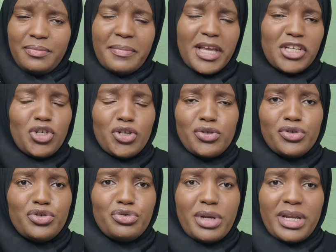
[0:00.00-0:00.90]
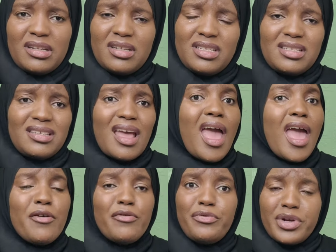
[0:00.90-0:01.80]
make sure you drink this
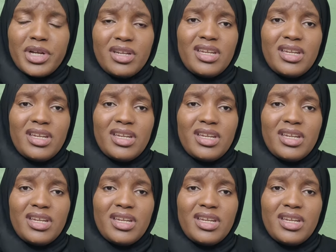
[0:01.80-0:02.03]
every